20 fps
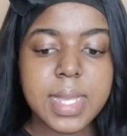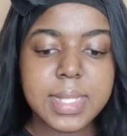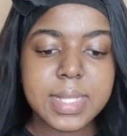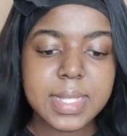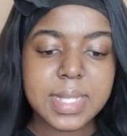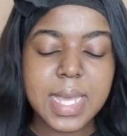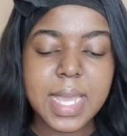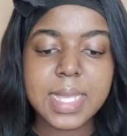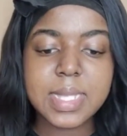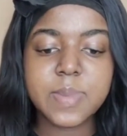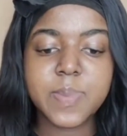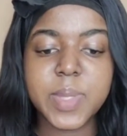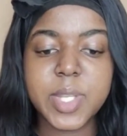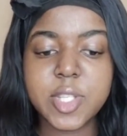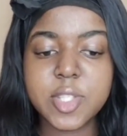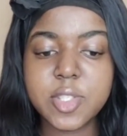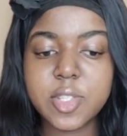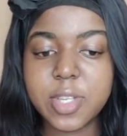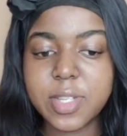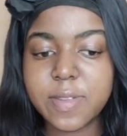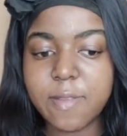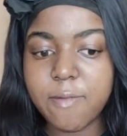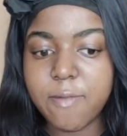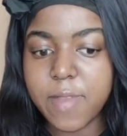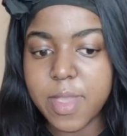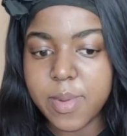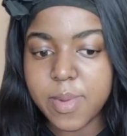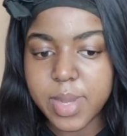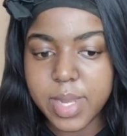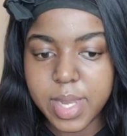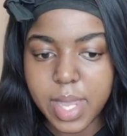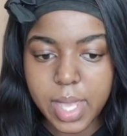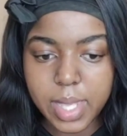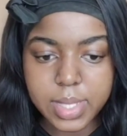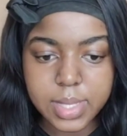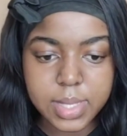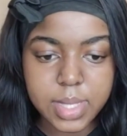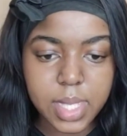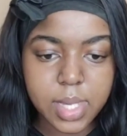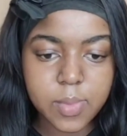It's nice, but it's not very
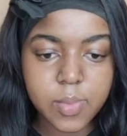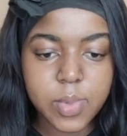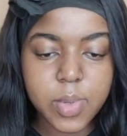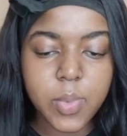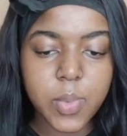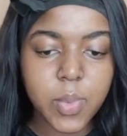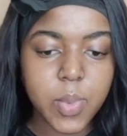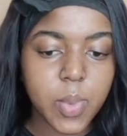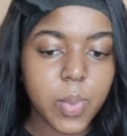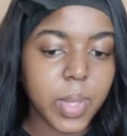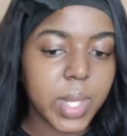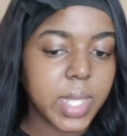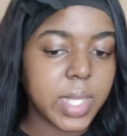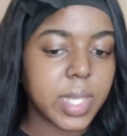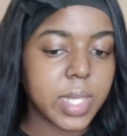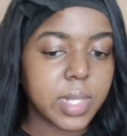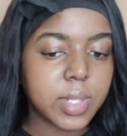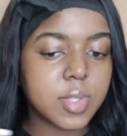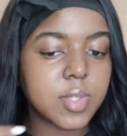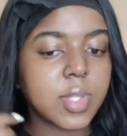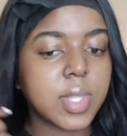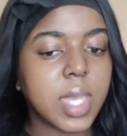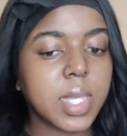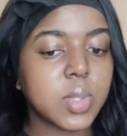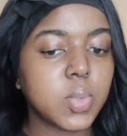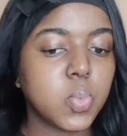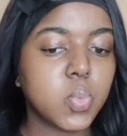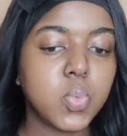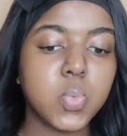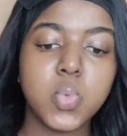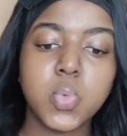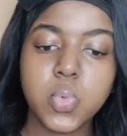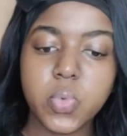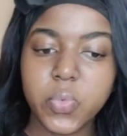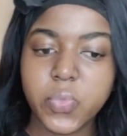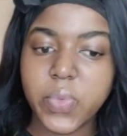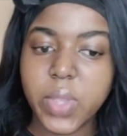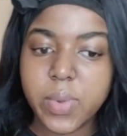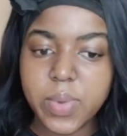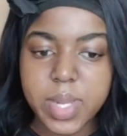nice, and we want to get it to that
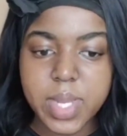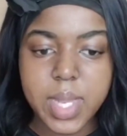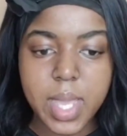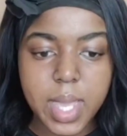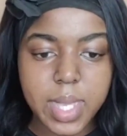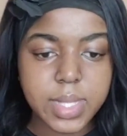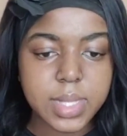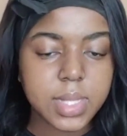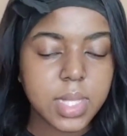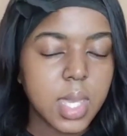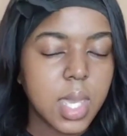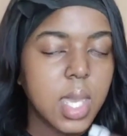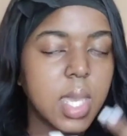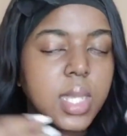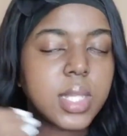very nice